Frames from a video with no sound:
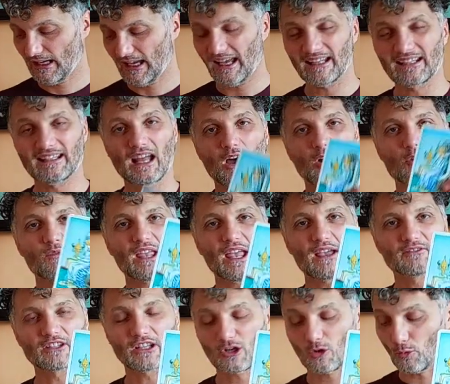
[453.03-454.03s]
And now we
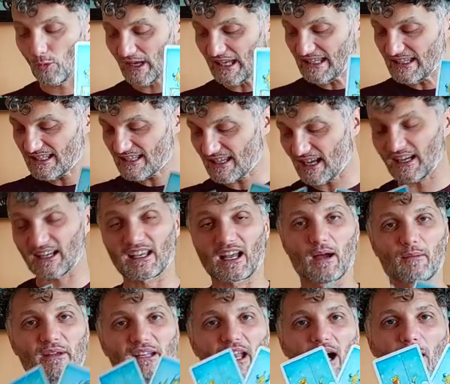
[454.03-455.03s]
have the queens are
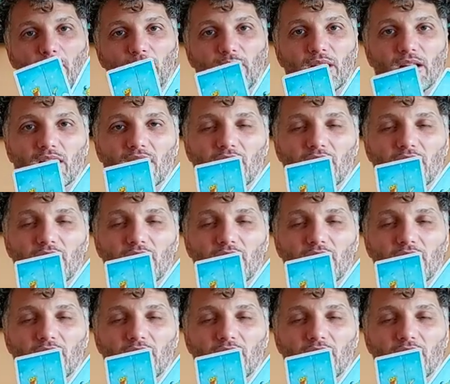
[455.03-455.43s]
coming up.